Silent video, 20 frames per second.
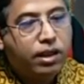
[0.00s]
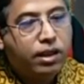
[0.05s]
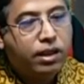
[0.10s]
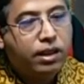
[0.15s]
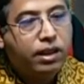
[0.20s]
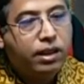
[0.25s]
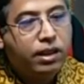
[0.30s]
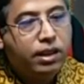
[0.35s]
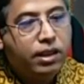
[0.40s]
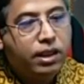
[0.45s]

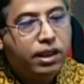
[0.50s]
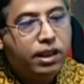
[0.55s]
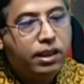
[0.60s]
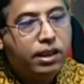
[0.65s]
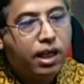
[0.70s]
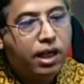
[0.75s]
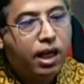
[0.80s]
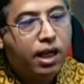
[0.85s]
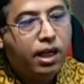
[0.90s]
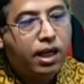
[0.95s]
increase
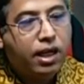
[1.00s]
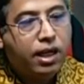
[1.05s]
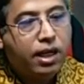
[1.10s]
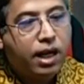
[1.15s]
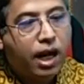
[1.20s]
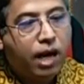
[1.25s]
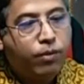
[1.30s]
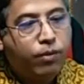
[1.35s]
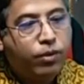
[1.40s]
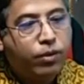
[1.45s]
the
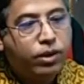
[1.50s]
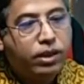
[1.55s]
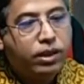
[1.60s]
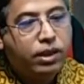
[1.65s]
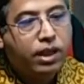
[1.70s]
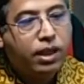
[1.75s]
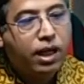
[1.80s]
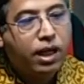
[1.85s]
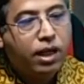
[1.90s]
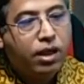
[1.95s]

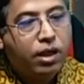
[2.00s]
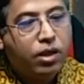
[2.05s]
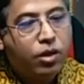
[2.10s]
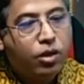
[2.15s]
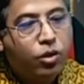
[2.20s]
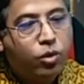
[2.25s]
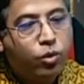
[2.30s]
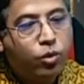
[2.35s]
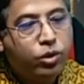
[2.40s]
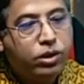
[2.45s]
hypoxia,
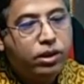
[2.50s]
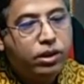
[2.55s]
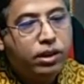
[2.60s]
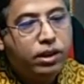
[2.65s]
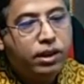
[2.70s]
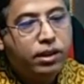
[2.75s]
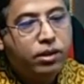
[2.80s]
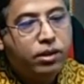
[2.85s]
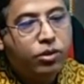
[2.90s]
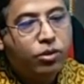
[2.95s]
which
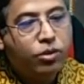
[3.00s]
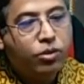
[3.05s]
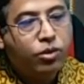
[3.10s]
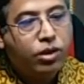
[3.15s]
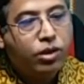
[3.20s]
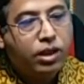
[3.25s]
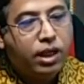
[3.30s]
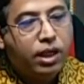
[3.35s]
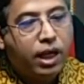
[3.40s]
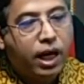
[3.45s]
leads to
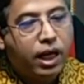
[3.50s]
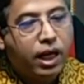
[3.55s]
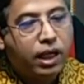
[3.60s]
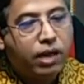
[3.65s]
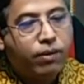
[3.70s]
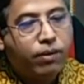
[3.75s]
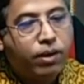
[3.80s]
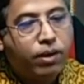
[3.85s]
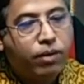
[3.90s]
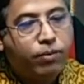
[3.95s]

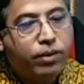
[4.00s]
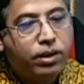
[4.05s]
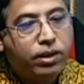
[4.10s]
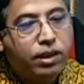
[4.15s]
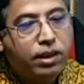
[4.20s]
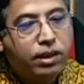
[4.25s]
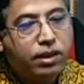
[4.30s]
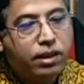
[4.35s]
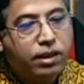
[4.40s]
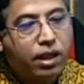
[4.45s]

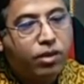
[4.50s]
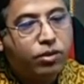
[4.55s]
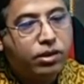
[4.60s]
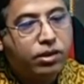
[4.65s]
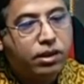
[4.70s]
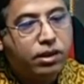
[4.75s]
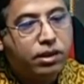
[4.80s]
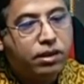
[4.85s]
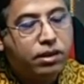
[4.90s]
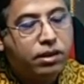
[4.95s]
encephalopathy,
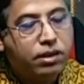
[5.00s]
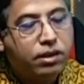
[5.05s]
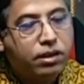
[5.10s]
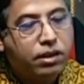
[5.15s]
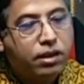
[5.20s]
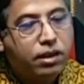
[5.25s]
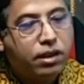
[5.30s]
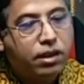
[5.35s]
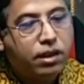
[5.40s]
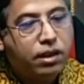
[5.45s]
cyanosis,
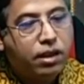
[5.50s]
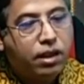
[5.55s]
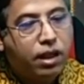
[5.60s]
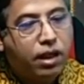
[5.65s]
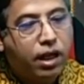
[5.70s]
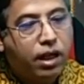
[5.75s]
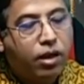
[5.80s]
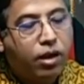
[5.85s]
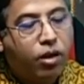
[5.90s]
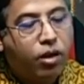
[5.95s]

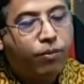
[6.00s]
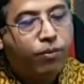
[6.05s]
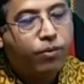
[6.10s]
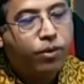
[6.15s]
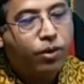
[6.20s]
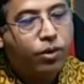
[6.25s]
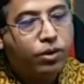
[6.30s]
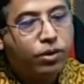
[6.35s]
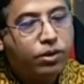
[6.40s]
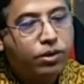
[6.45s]
and of
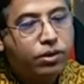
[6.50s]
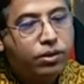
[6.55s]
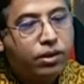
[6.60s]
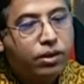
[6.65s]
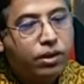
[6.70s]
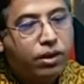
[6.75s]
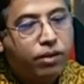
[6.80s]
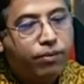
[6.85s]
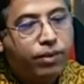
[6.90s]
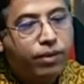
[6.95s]
course
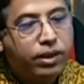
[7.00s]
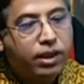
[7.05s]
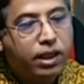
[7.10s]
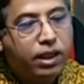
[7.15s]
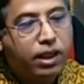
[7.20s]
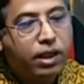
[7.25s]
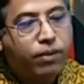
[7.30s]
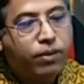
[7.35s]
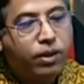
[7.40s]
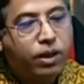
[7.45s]
patient
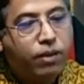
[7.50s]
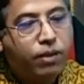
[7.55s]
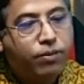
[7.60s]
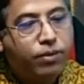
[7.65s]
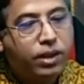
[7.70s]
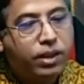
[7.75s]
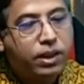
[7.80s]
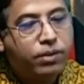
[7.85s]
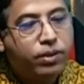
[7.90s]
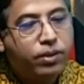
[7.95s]
develop
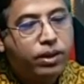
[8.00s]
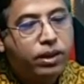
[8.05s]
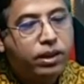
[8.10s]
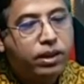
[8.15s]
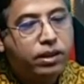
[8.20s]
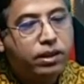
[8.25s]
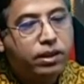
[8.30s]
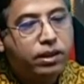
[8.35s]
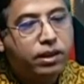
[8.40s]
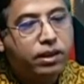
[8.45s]
respiratory
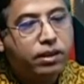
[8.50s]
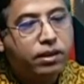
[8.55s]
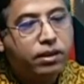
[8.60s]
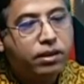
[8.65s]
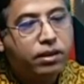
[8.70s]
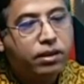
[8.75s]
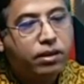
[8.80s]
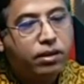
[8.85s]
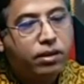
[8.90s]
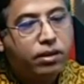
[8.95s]
distress.
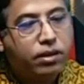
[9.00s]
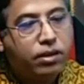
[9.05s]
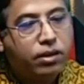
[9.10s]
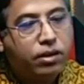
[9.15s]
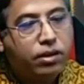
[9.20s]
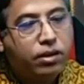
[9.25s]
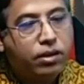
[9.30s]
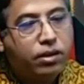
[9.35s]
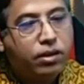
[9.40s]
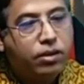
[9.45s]

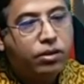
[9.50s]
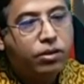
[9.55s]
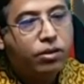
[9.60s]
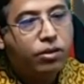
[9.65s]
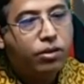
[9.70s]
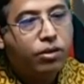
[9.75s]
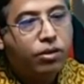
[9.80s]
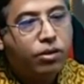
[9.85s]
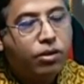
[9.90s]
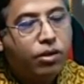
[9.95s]

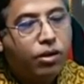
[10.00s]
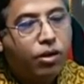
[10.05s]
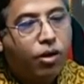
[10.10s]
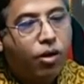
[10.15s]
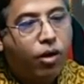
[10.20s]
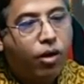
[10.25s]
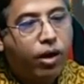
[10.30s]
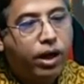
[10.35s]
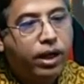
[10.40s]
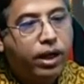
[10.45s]
So
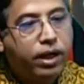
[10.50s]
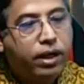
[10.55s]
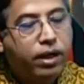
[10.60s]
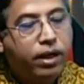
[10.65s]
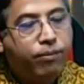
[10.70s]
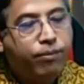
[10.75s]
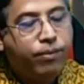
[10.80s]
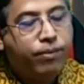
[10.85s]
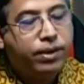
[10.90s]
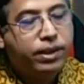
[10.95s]
when a
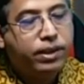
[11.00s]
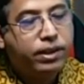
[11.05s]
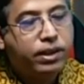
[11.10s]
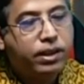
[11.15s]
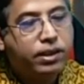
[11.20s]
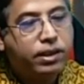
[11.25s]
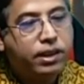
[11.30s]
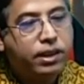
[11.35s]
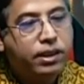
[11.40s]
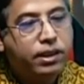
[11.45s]

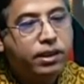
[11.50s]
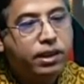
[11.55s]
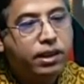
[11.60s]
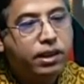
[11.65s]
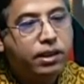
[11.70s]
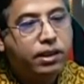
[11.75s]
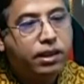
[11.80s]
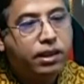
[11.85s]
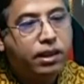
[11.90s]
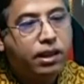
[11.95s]
patient
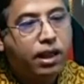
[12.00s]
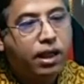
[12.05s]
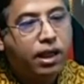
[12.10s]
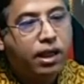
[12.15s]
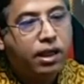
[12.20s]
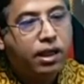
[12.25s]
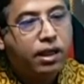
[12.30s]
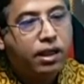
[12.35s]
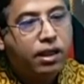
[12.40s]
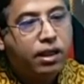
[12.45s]
ingested
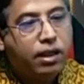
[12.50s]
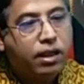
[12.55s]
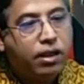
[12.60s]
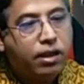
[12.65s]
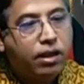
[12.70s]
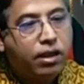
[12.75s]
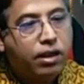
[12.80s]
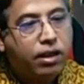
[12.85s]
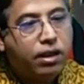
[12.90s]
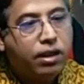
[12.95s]

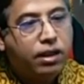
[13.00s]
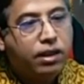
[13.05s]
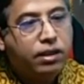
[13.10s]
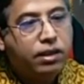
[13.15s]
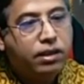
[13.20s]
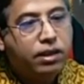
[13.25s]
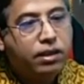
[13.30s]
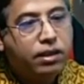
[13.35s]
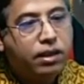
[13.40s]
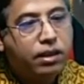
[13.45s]

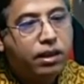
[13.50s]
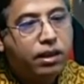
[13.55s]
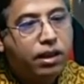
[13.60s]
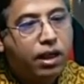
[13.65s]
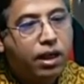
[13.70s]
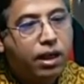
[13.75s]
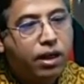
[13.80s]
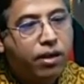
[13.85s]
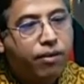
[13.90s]
the